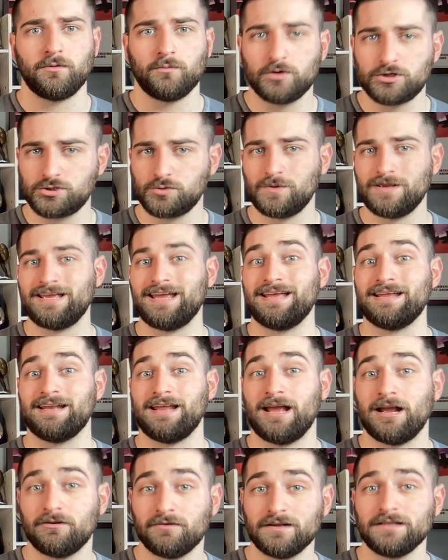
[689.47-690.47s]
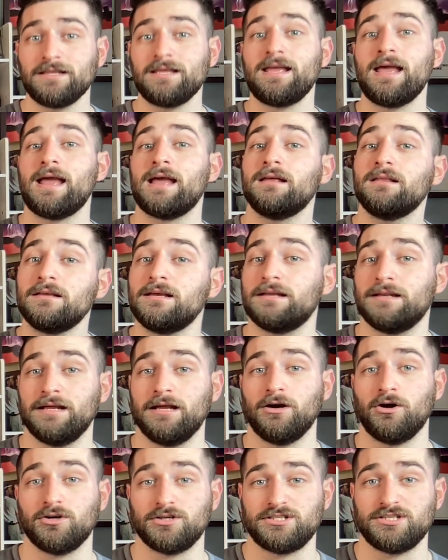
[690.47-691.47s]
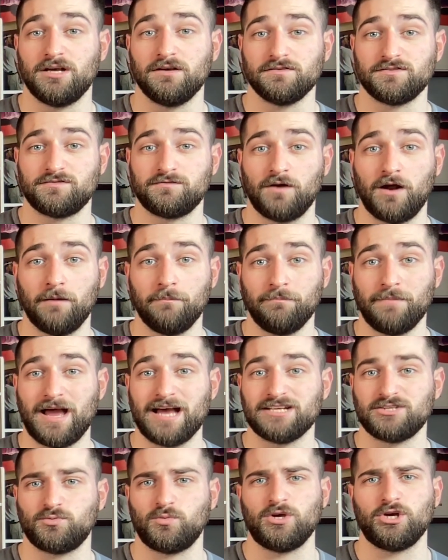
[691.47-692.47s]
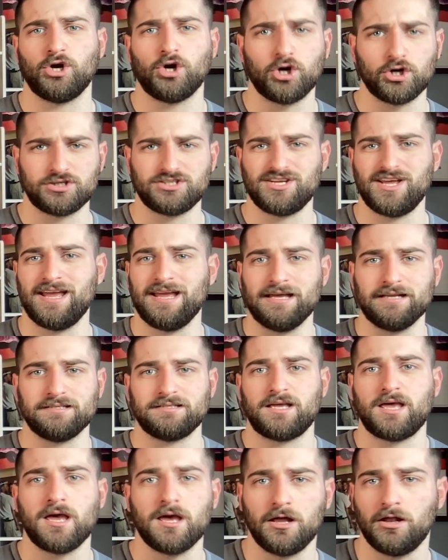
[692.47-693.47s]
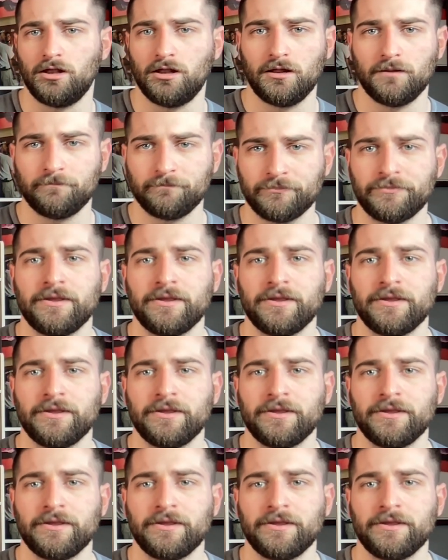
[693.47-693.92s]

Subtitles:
which we inherently alienate ourselves from as we hurt and kill.